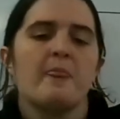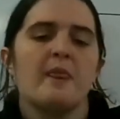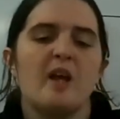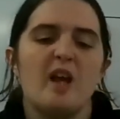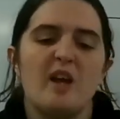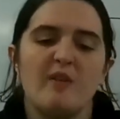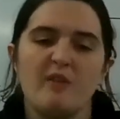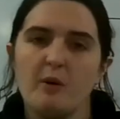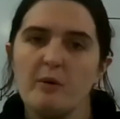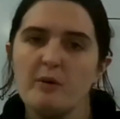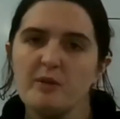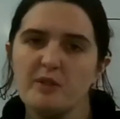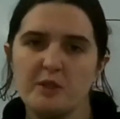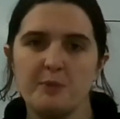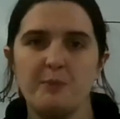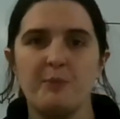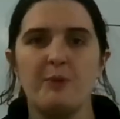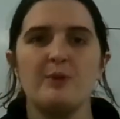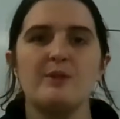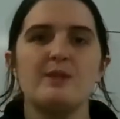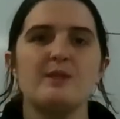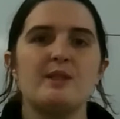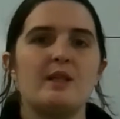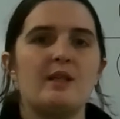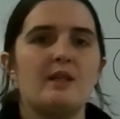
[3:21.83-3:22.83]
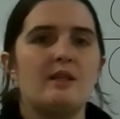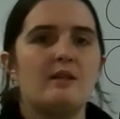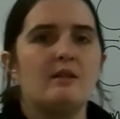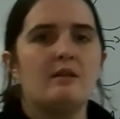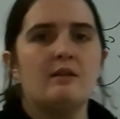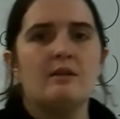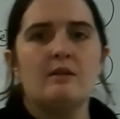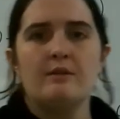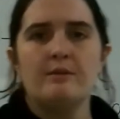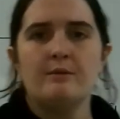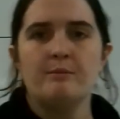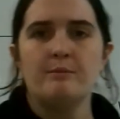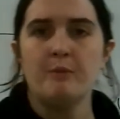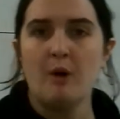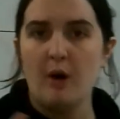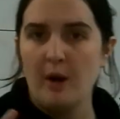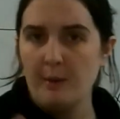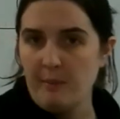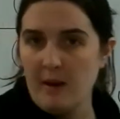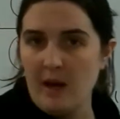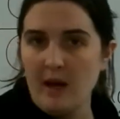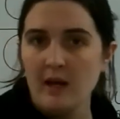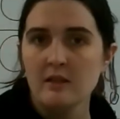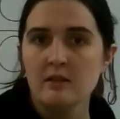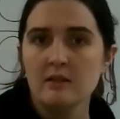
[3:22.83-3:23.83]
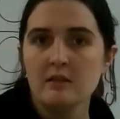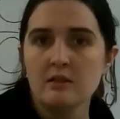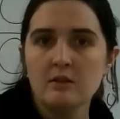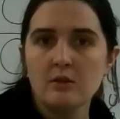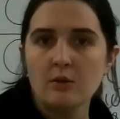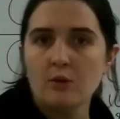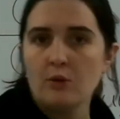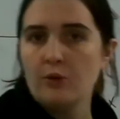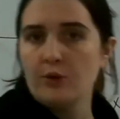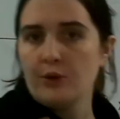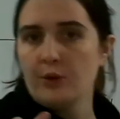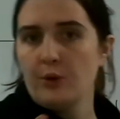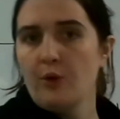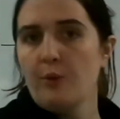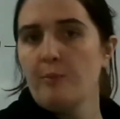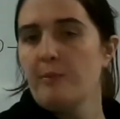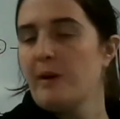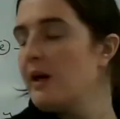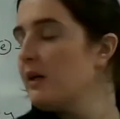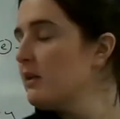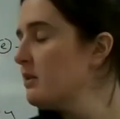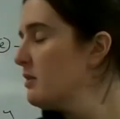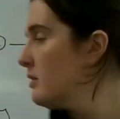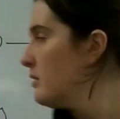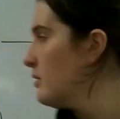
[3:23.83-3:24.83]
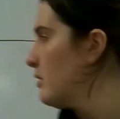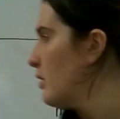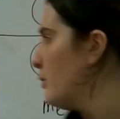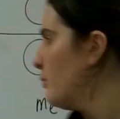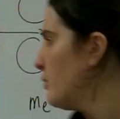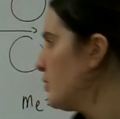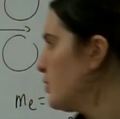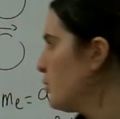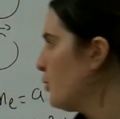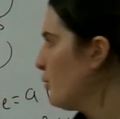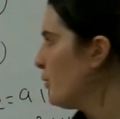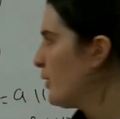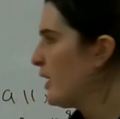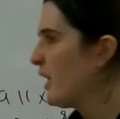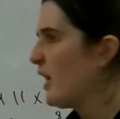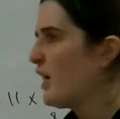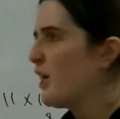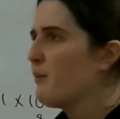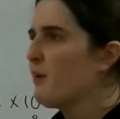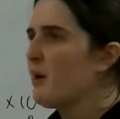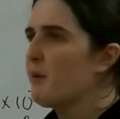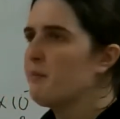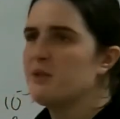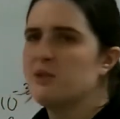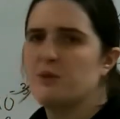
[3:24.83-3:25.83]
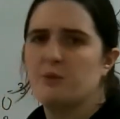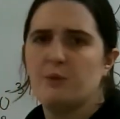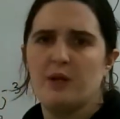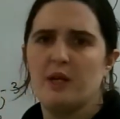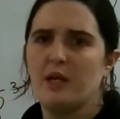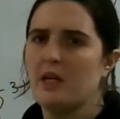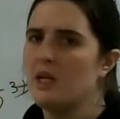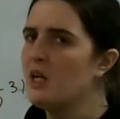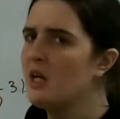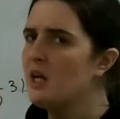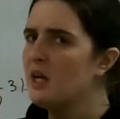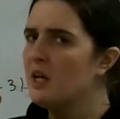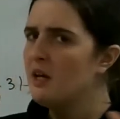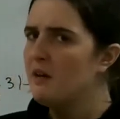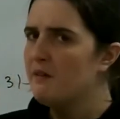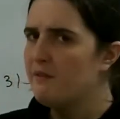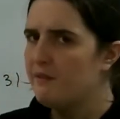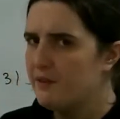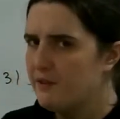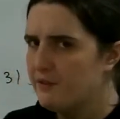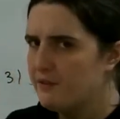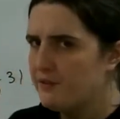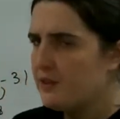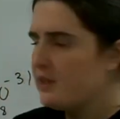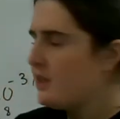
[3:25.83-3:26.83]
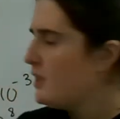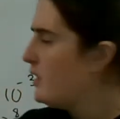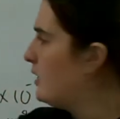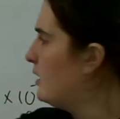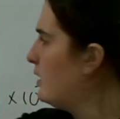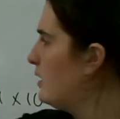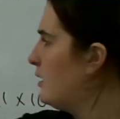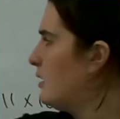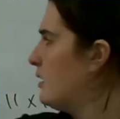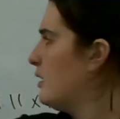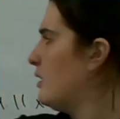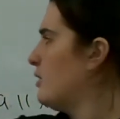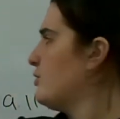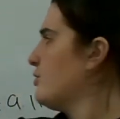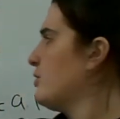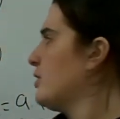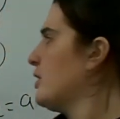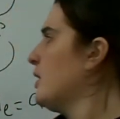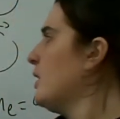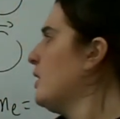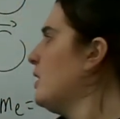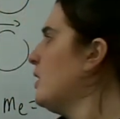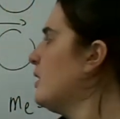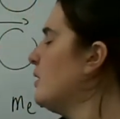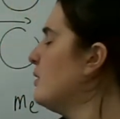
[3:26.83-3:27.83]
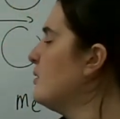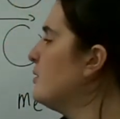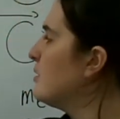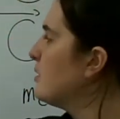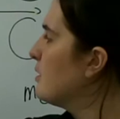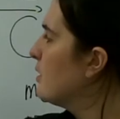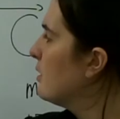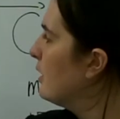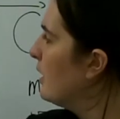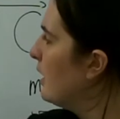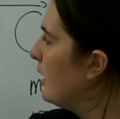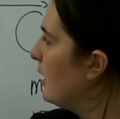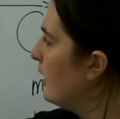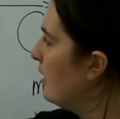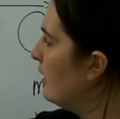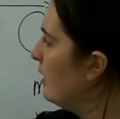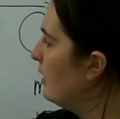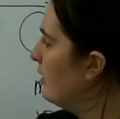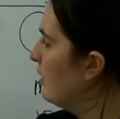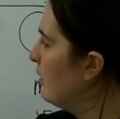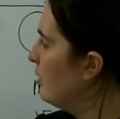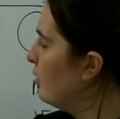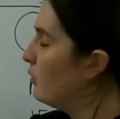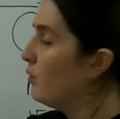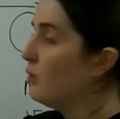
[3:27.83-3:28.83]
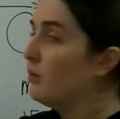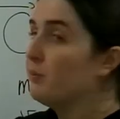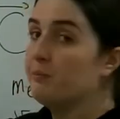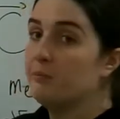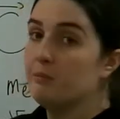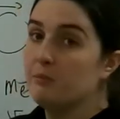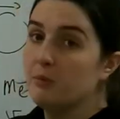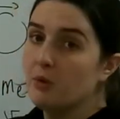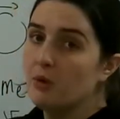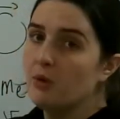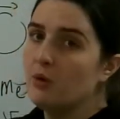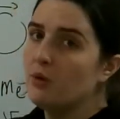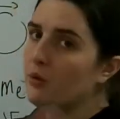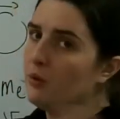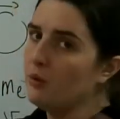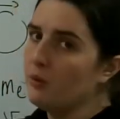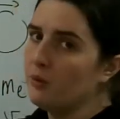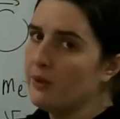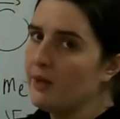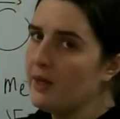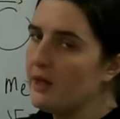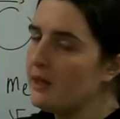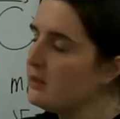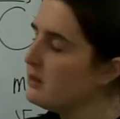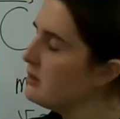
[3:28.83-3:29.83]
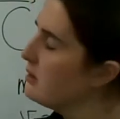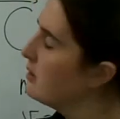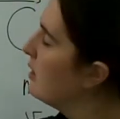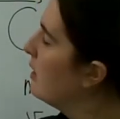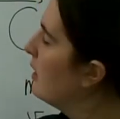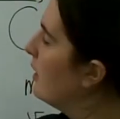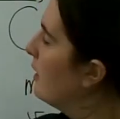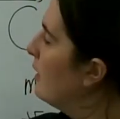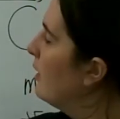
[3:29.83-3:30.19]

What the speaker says: If I was to put in my mass, or your mass, so we're talking anywhere between 50 and 100 kilos here, or more or less,